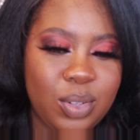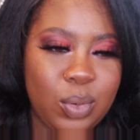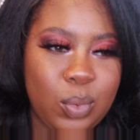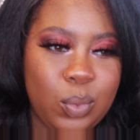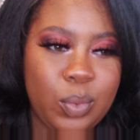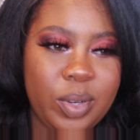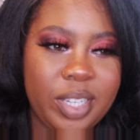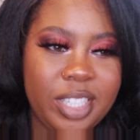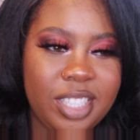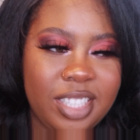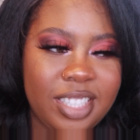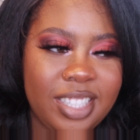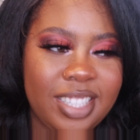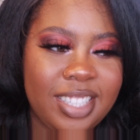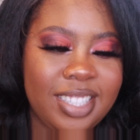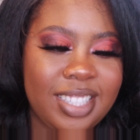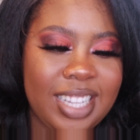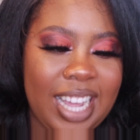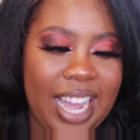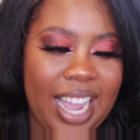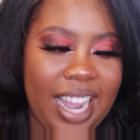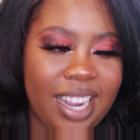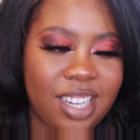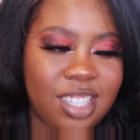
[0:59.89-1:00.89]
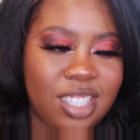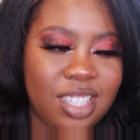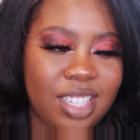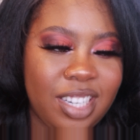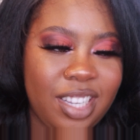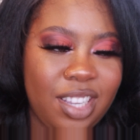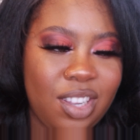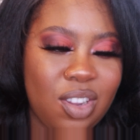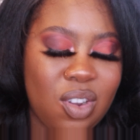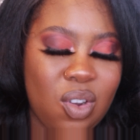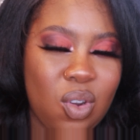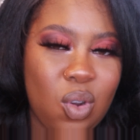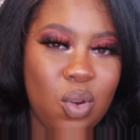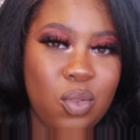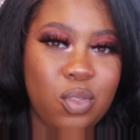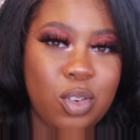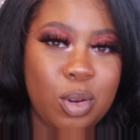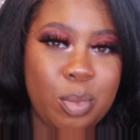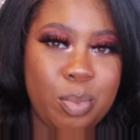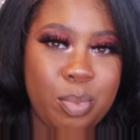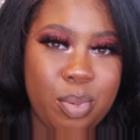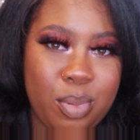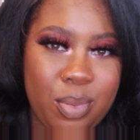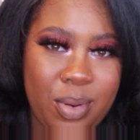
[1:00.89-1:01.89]
which is actually
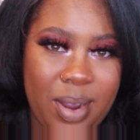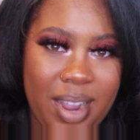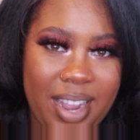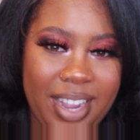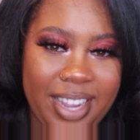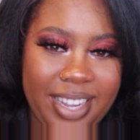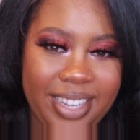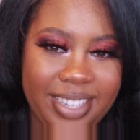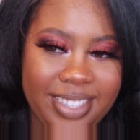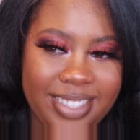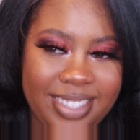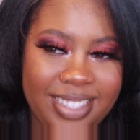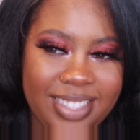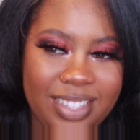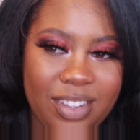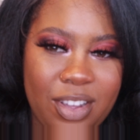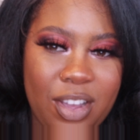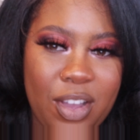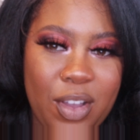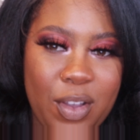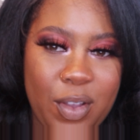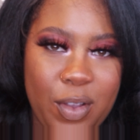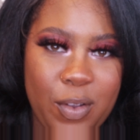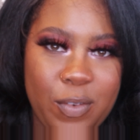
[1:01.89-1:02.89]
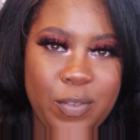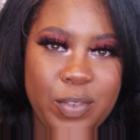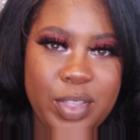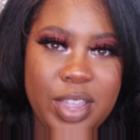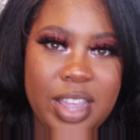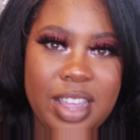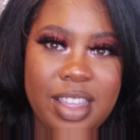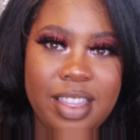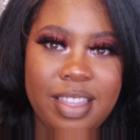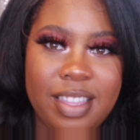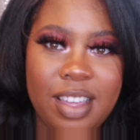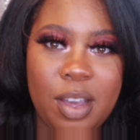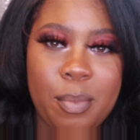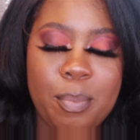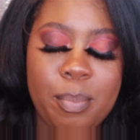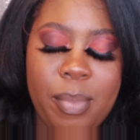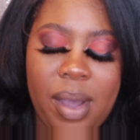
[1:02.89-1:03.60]
overpriced of the